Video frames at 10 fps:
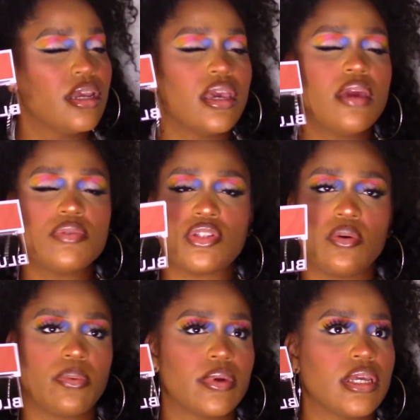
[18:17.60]
it was
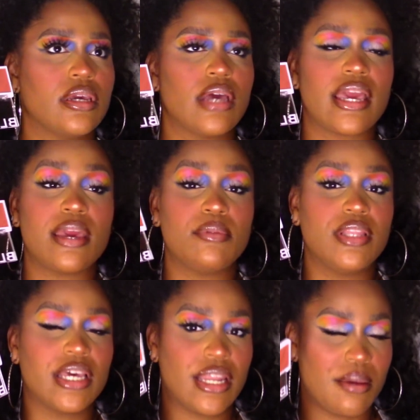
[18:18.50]
so pretty. I kept
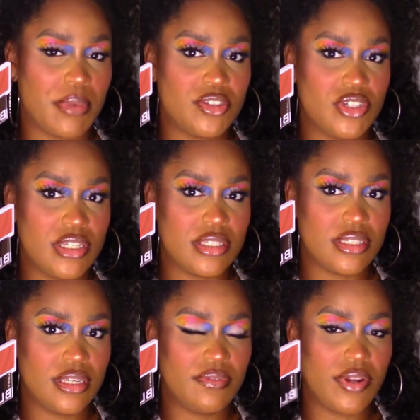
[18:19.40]
looking at my cheeks
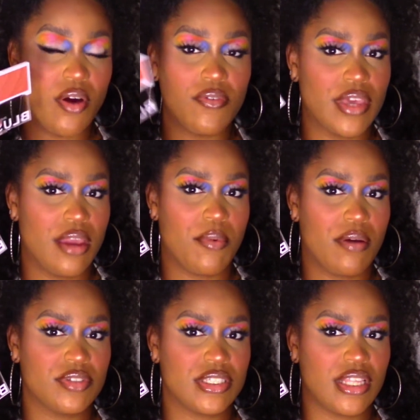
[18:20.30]
even off of camera. I
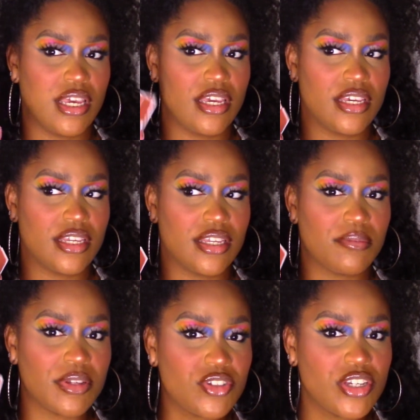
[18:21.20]
was just like,
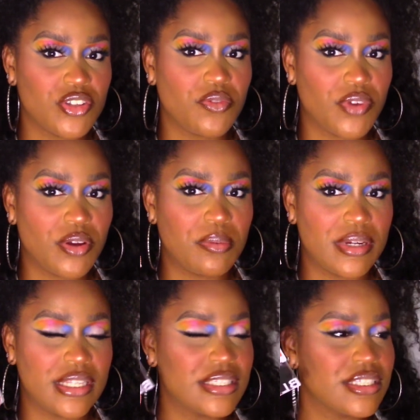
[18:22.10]
my cheeks are very
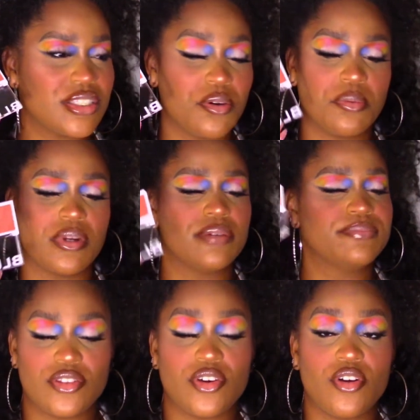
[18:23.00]
pretty. This is so pretty.
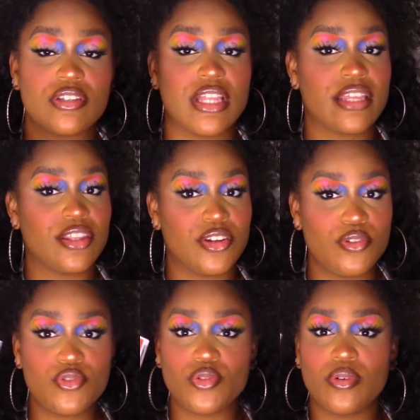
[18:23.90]
So the girls are like the
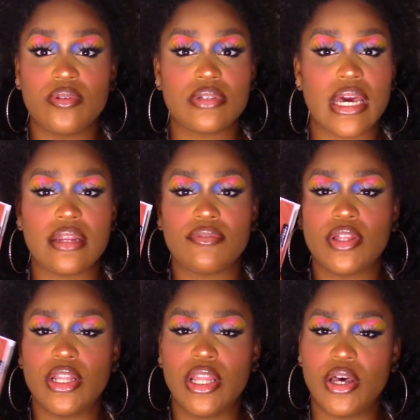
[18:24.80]
neutral kind of
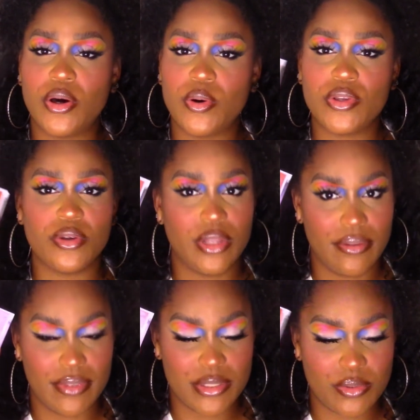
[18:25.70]
glow. You'll
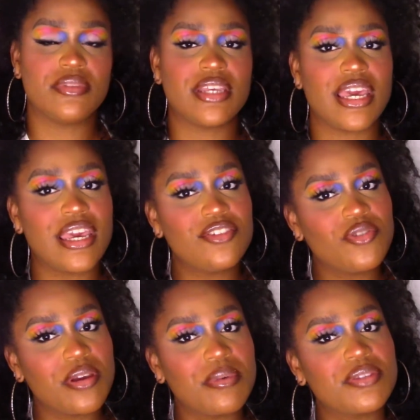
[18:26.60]
love this one.
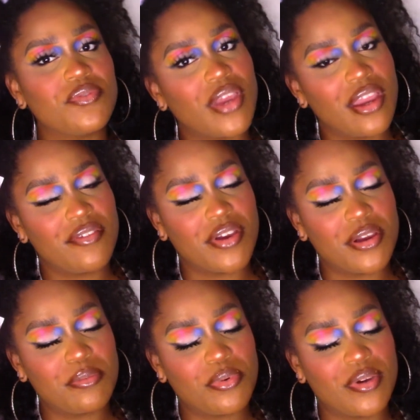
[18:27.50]
Daydream is very,
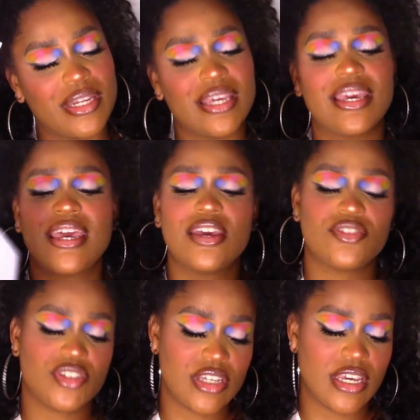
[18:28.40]
very pretty.
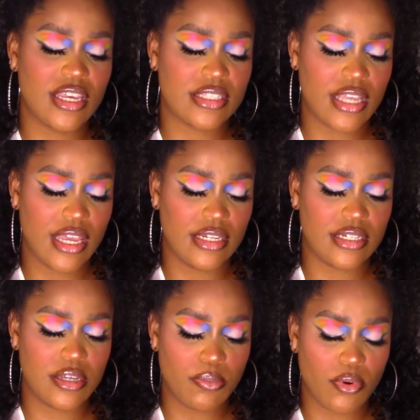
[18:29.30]
She is that
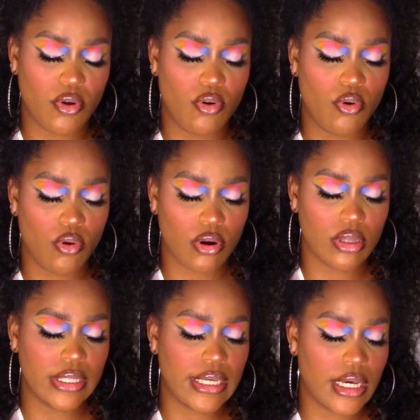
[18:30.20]
deeper
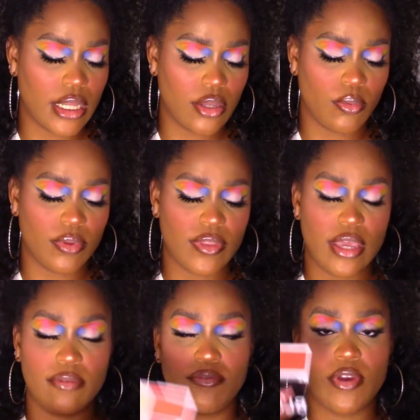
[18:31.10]
corally color with
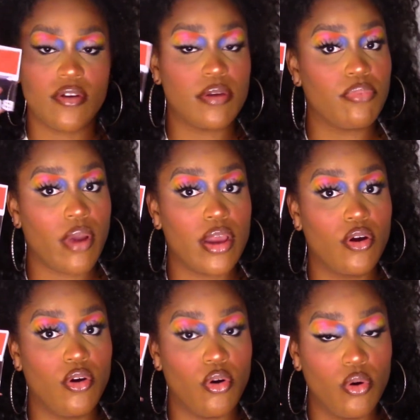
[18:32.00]
a very
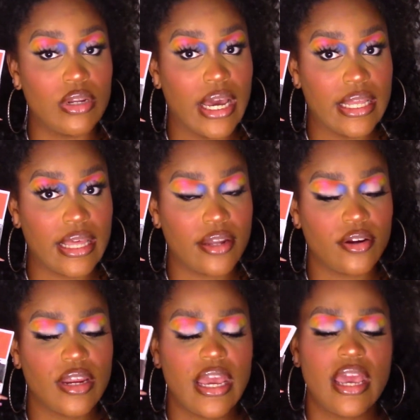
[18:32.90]
bright gold
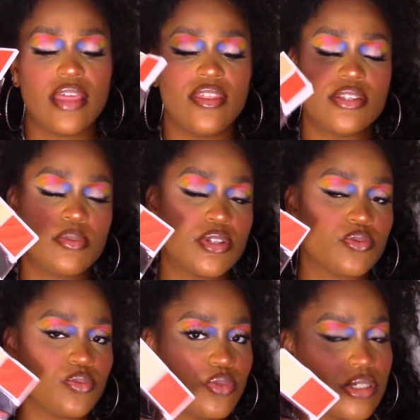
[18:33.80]
highlighter. This one is
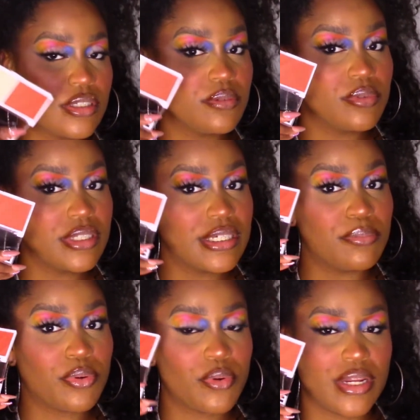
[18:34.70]
really, really
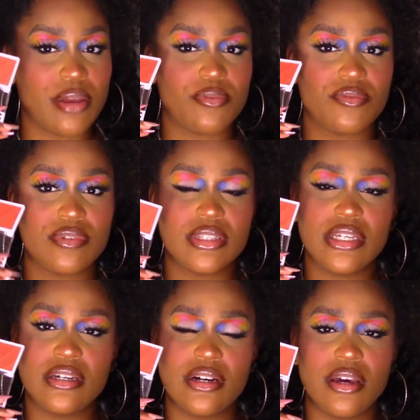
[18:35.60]
pretty and
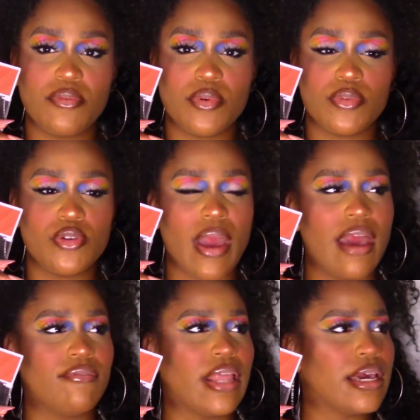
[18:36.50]
really good when you
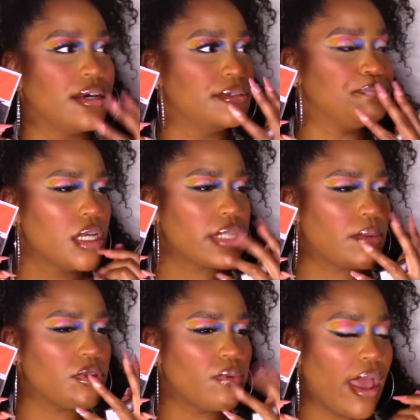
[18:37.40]
have like, um, it's
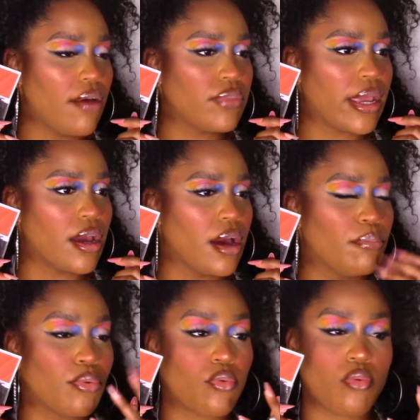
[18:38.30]
like when you have like a
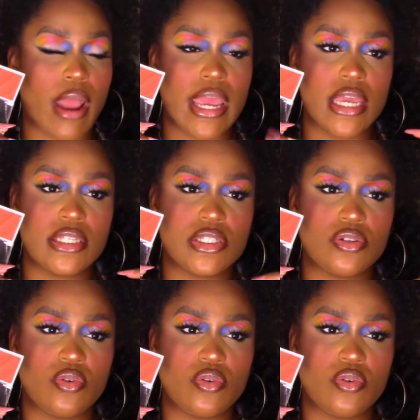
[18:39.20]
bright,